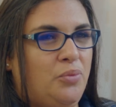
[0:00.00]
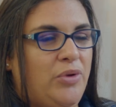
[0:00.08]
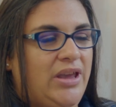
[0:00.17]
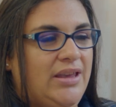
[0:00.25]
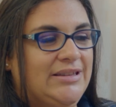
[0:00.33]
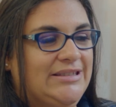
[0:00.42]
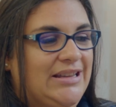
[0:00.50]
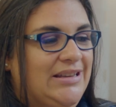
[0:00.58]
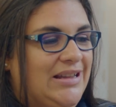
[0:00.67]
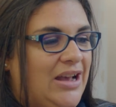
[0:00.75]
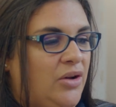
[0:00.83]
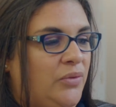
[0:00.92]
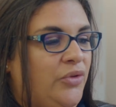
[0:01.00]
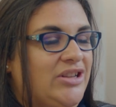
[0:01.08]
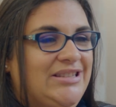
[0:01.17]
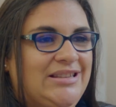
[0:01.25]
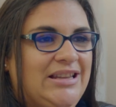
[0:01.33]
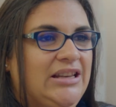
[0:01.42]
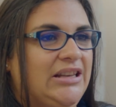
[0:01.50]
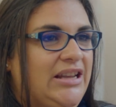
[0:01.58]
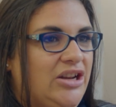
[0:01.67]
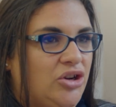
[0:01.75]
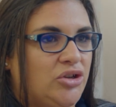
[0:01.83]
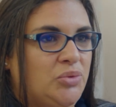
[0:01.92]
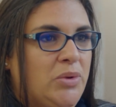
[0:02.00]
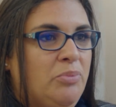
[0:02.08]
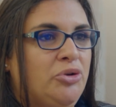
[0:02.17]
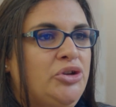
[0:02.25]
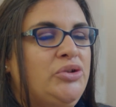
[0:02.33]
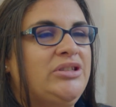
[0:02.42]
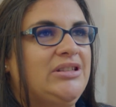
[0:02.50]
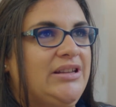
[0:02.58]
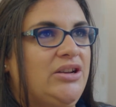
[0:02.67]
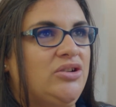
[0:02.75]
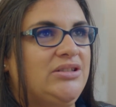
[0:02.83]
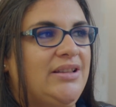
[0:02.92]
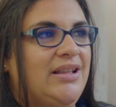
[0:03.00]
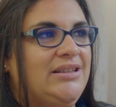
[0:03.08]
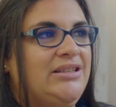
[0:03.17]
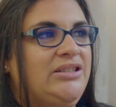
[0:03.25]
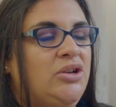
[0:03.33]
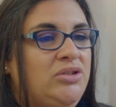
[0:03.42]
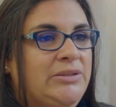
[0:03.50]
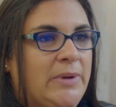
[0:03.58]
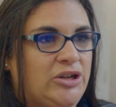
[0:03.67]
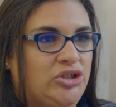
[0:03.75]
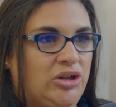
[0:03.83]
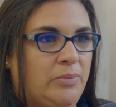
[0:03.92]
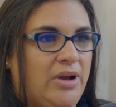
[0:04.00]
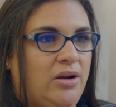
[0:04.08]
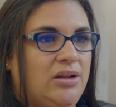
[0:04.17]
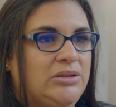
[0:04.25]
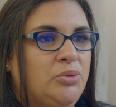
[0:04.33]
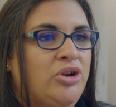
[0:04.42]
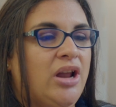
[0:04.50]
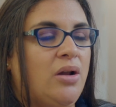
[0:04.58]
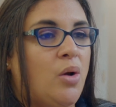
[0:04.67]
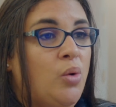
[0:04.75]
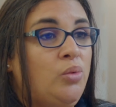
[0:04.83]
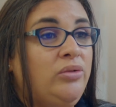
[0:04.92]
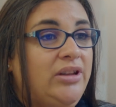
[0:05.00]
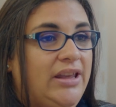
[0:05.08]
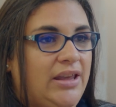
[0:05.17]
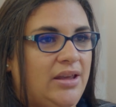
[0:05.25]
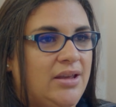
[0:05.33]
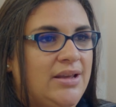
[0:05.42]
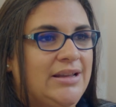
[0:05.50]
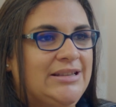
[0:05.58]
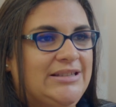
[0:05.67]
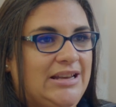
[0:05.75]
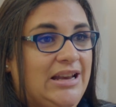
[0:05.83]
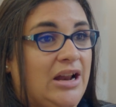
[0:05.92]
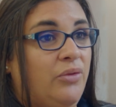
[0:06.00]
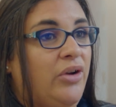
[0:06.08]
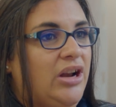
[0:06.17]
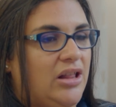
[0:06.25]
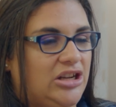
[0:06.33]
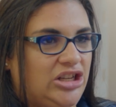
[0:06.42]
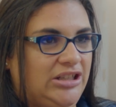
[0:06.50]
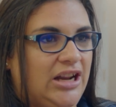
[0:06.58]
we send out Franciscan leaders, we produce leaders, and that's so special about us. We're not only sending out radiologic